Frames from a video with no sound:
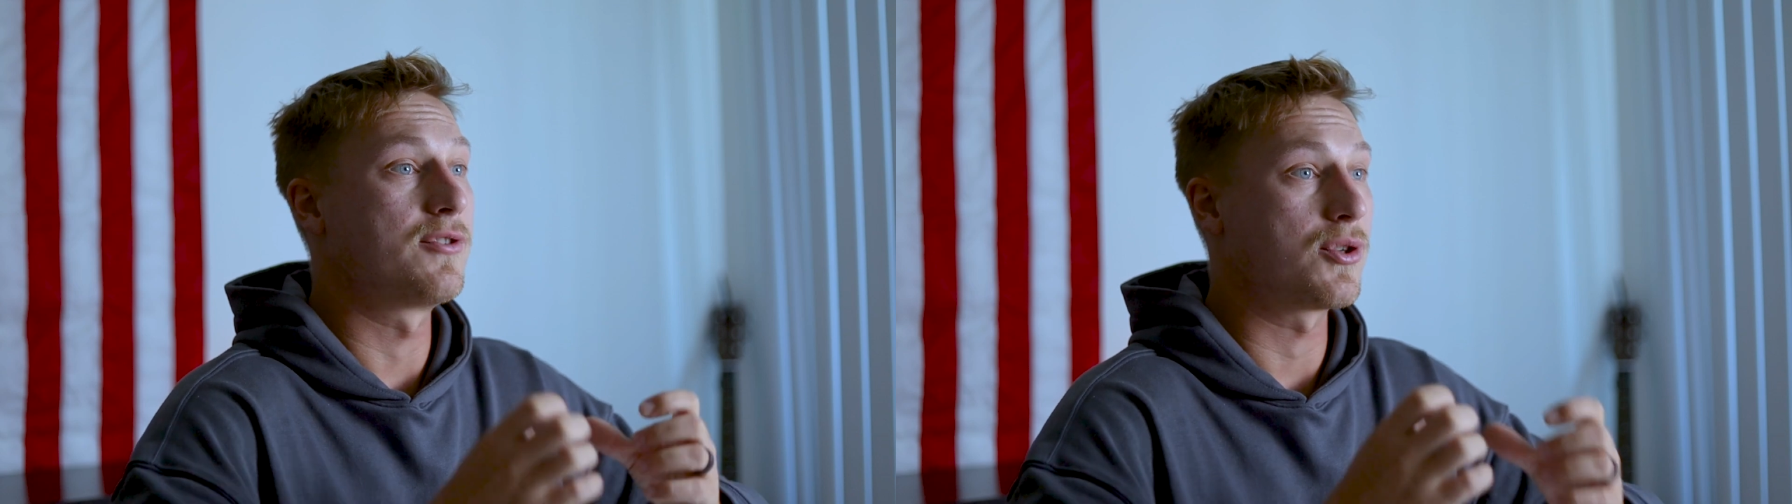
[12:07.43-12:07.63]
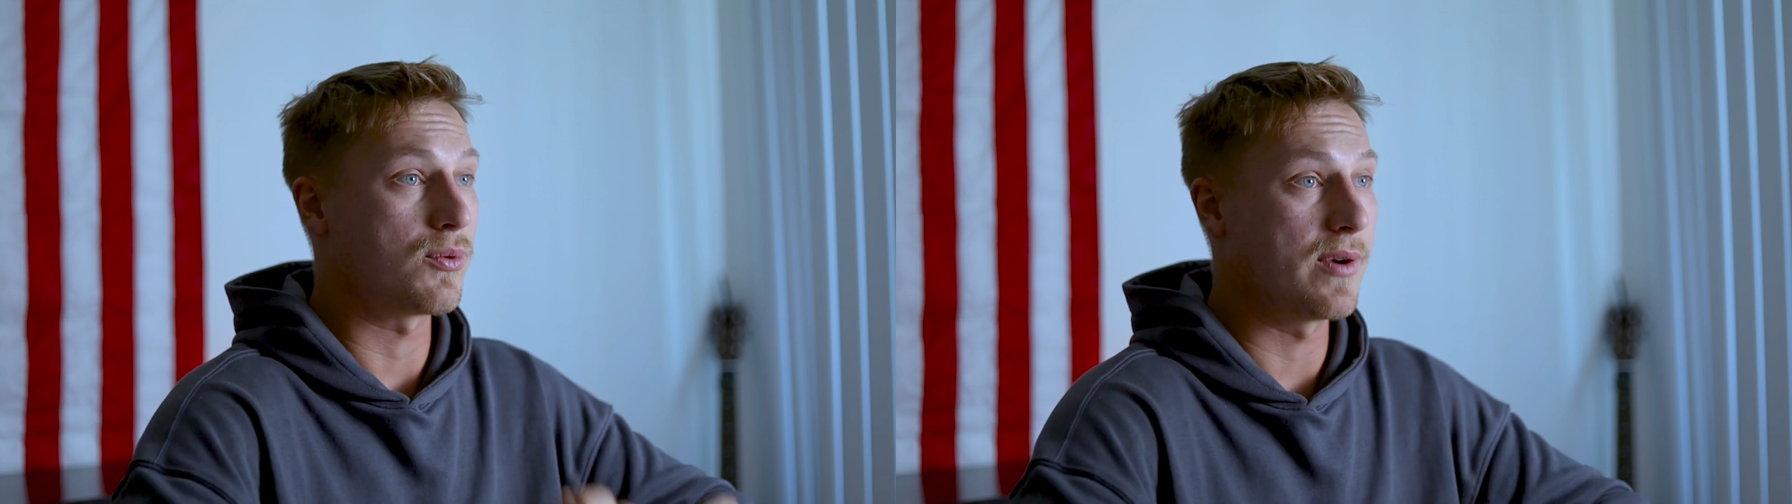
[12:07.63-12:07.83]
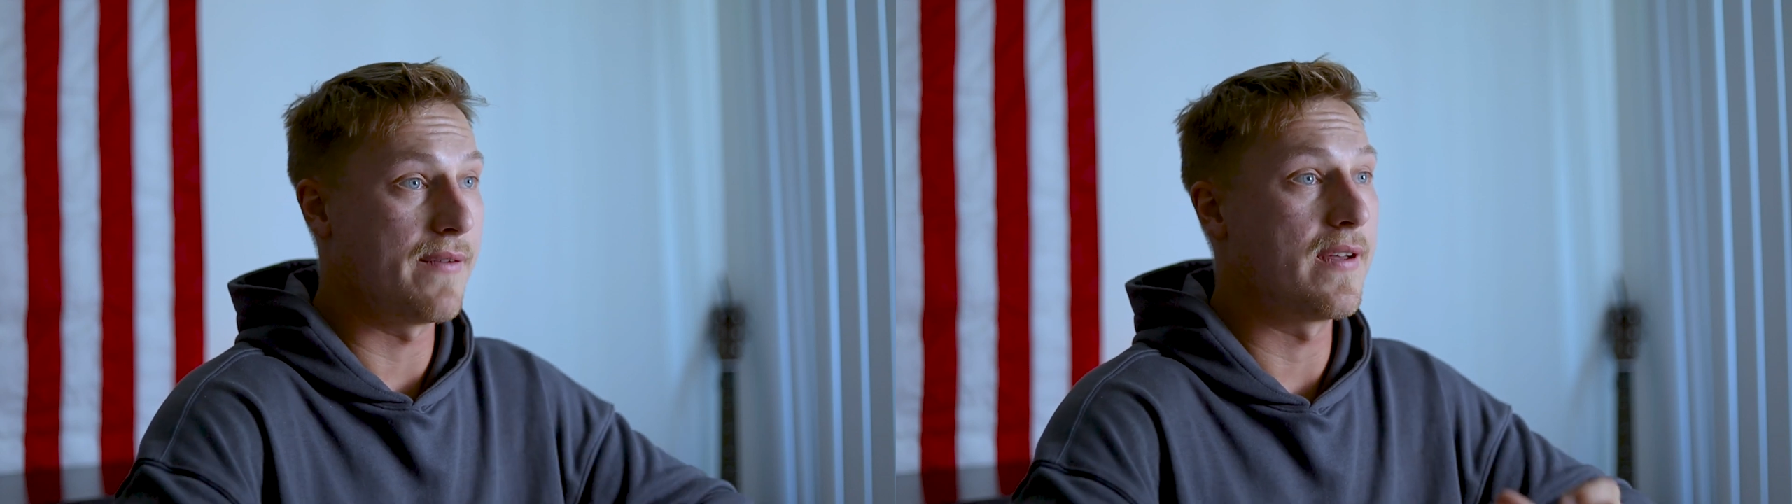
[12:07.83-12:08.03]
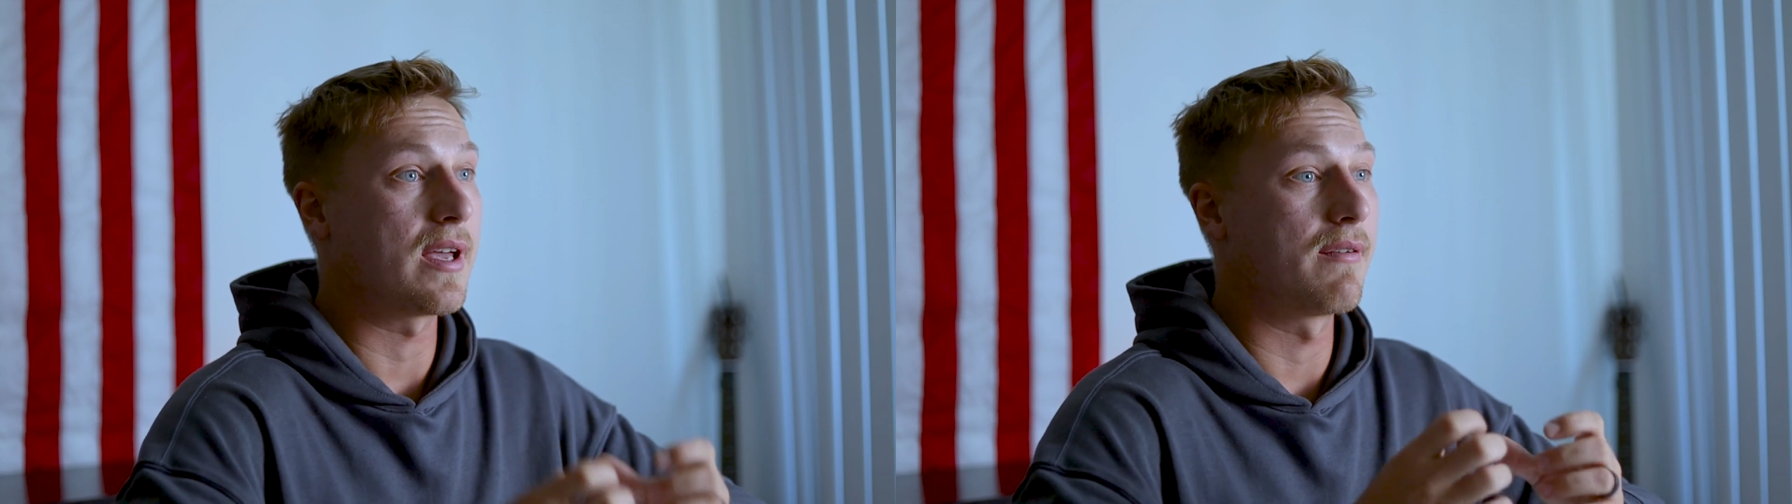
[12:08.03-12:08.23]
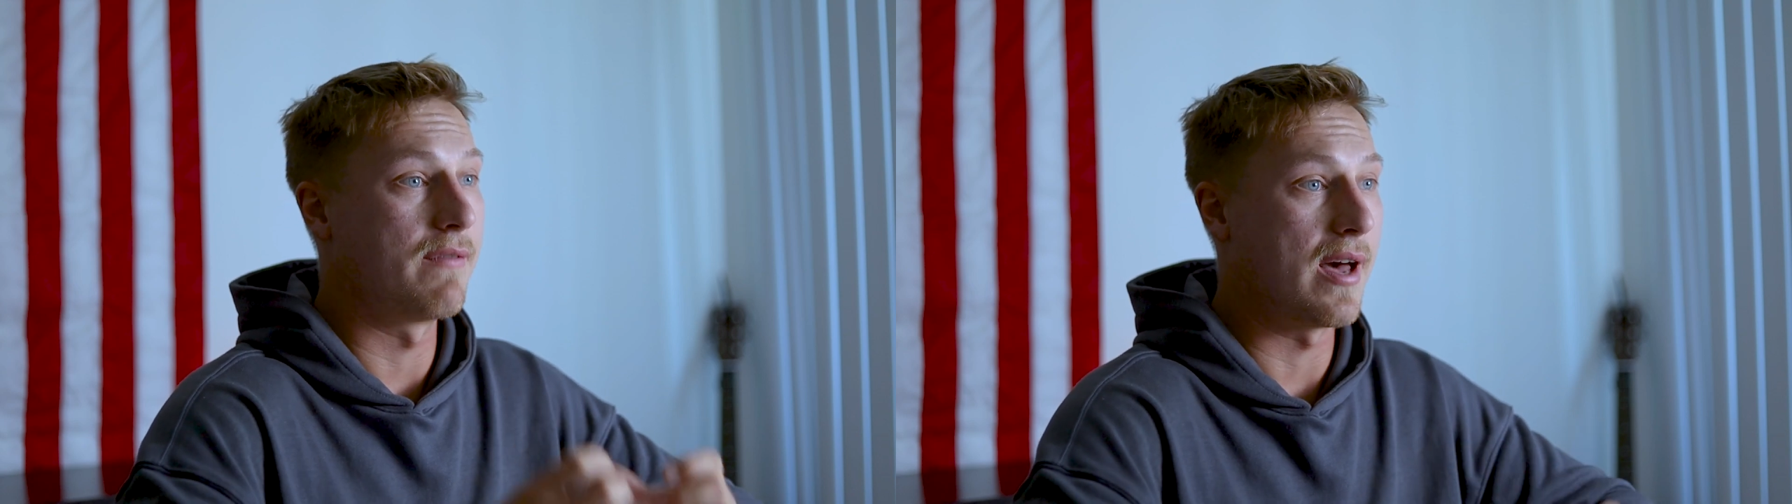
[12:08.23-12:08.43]
of
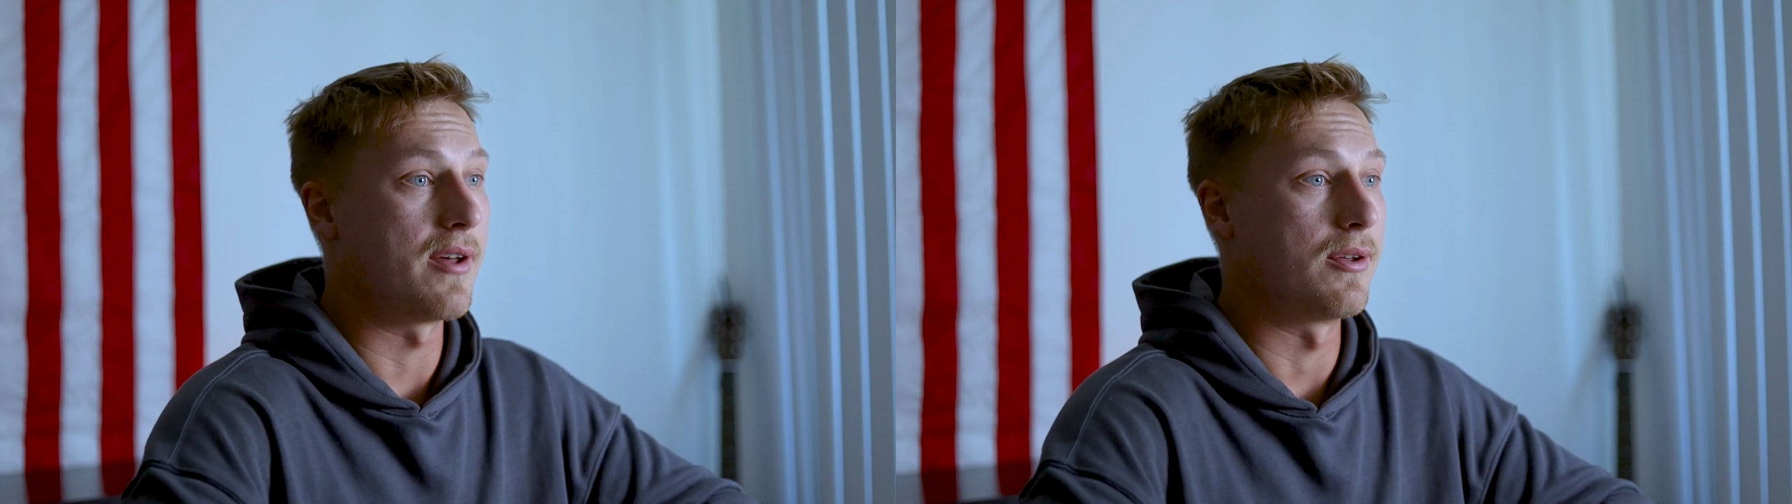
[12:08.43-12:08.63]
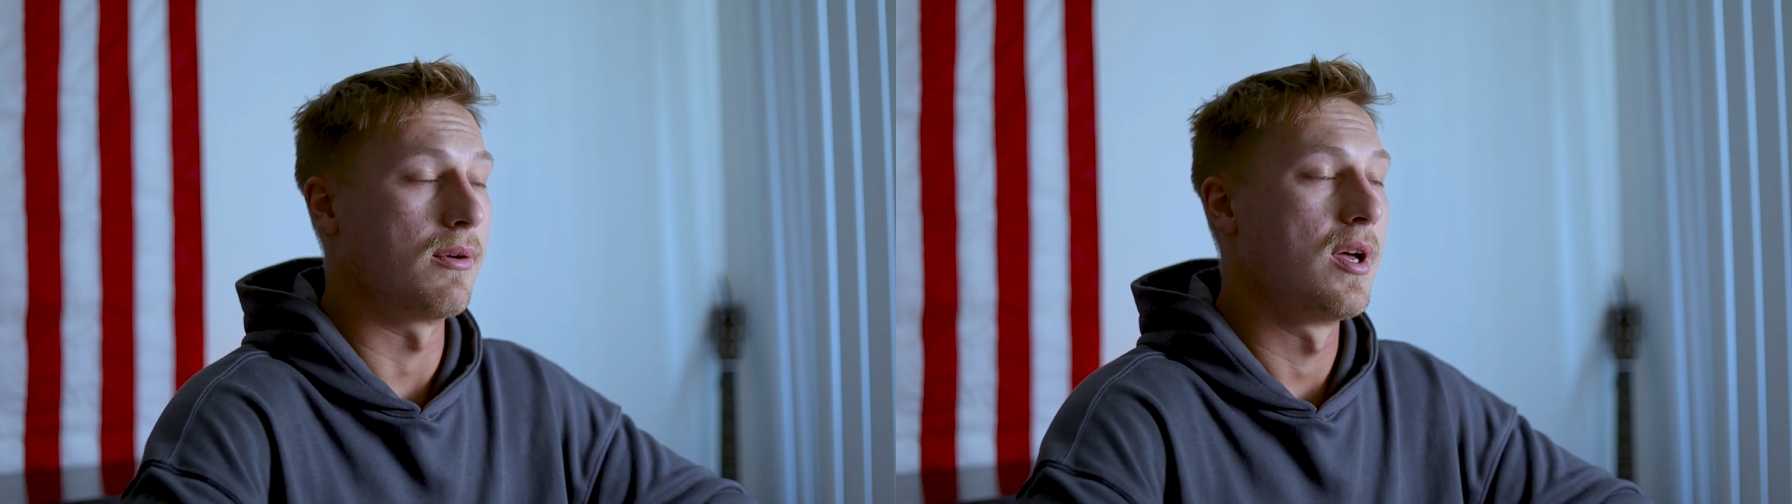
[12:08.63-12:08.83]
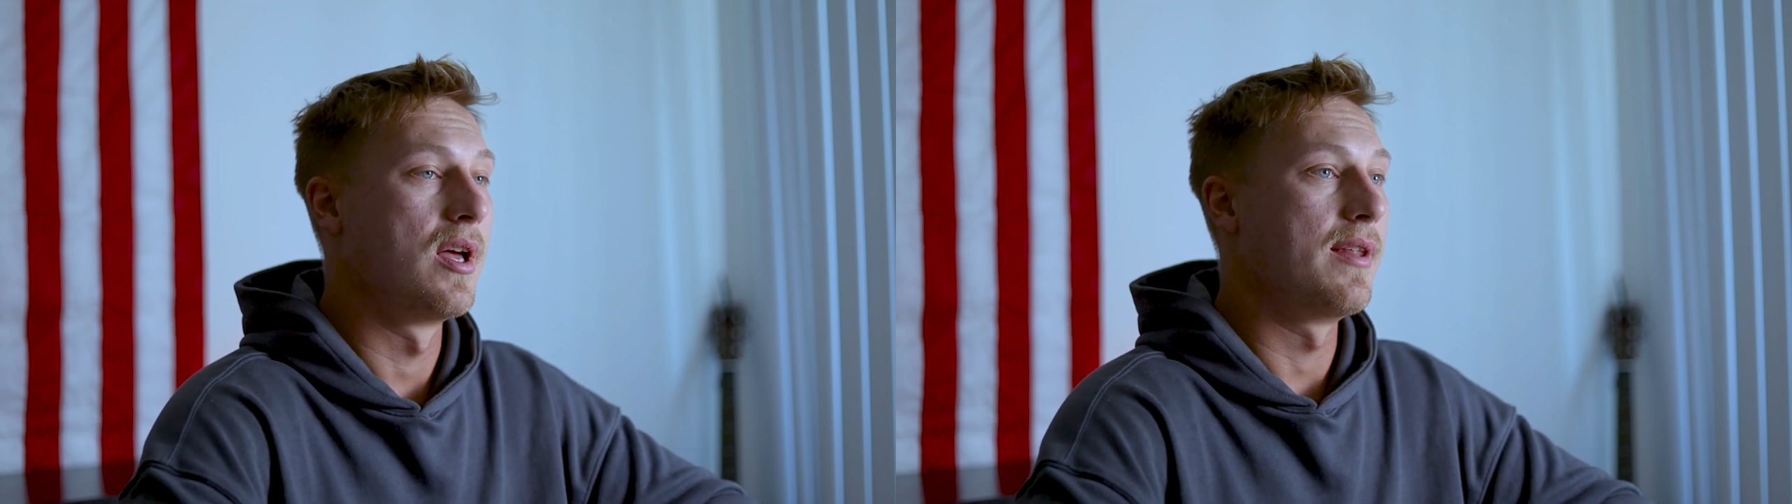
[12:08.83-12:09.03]
terrific value.